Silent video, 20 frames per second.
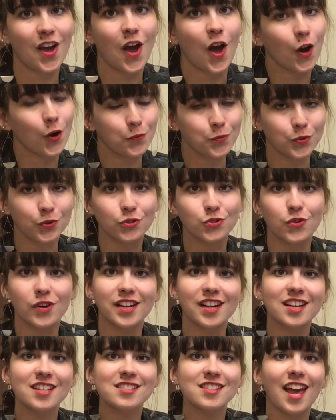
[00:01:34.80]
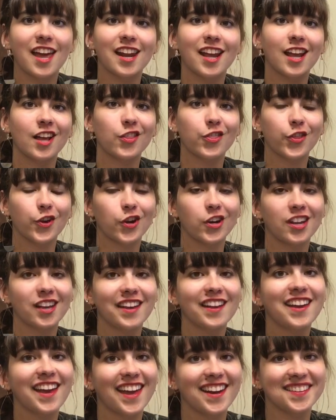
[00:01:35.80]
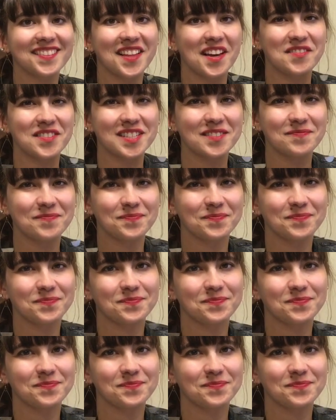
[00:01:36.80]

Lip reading: I hope you'll join us at 8:30 and 11:00.